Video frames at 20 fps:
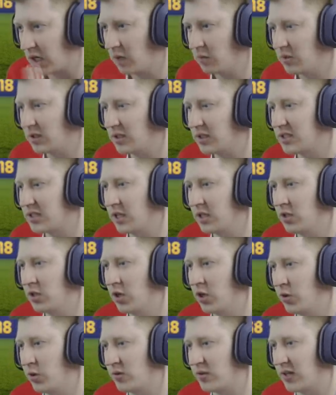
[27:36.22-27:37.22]
I'm going to say
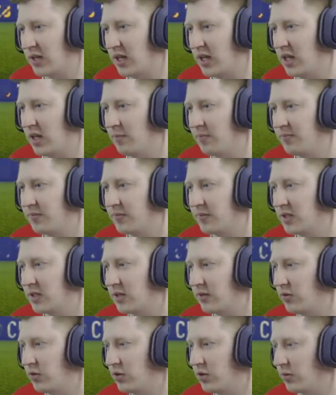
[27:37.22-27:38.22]
no to him.
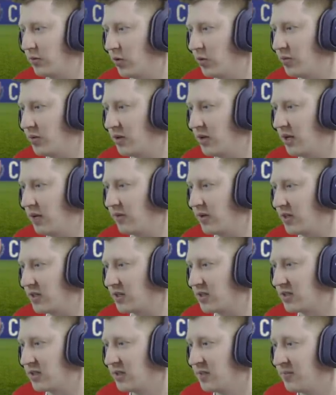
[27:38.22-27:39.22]
Let's have a look at Ruben
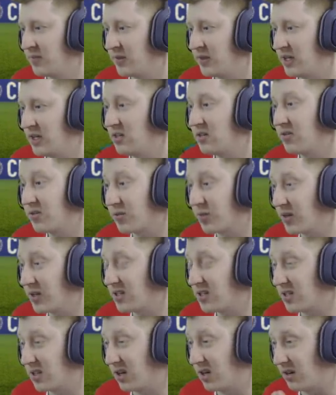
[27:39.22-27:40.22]
Neves. He's
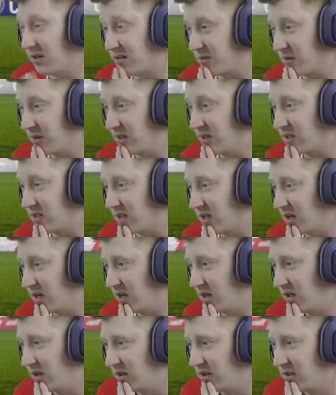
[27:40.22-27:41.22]
three star, three
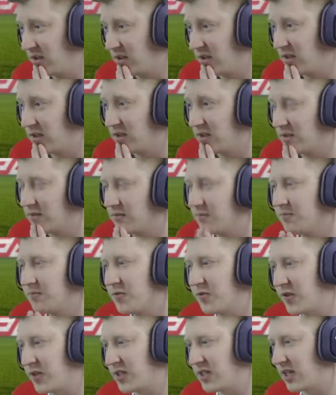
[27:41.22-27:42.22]
star.
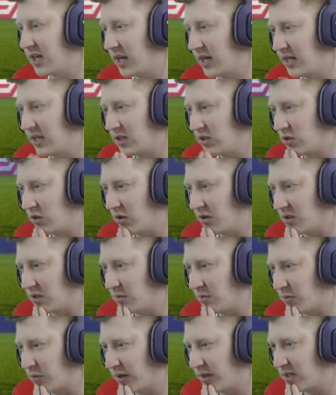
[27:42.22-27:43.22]
Physically, he's not
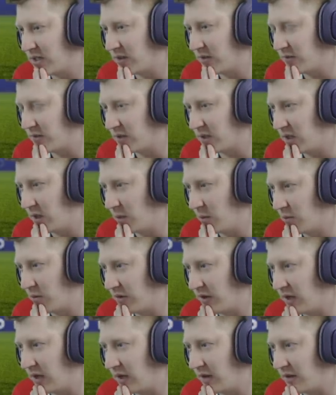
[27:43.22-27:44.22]
as impressive as a
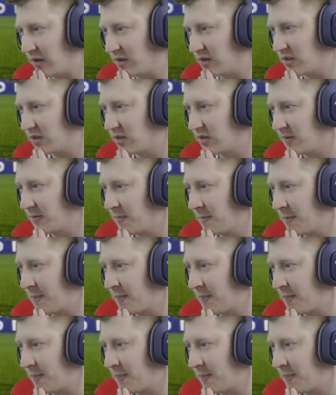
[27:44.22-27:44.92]
number of the others.